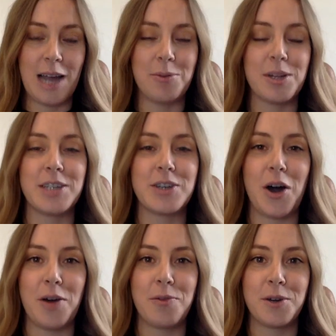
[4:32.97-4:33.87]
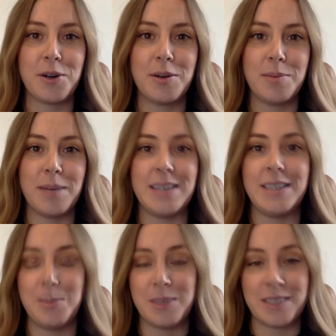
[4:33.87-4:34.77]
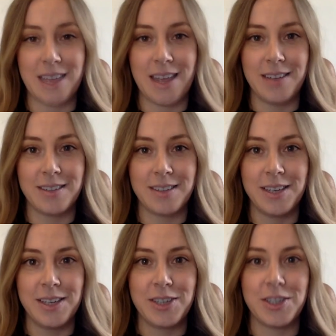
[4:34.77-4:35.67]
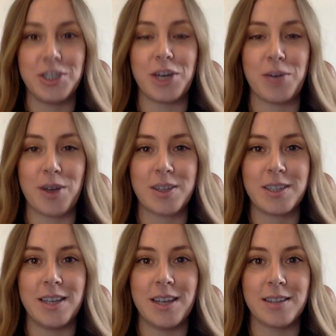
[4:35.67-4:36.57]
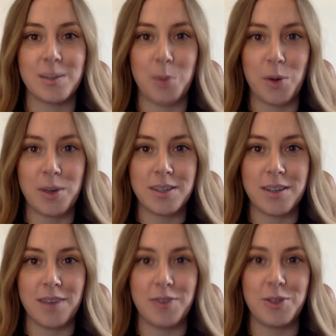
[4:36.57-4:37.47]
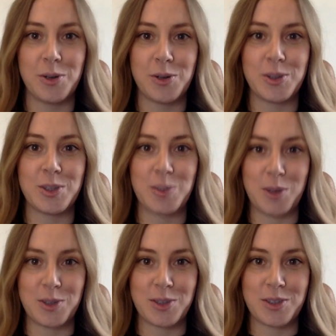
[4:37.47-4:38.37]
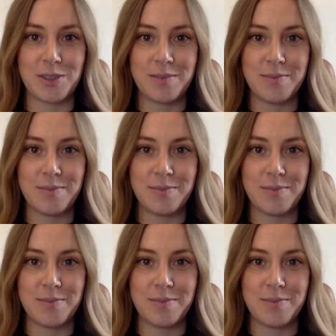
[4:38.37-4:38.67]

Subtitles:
I would like to offer my deepest thanks to the generosity and support of the donors and sponsors.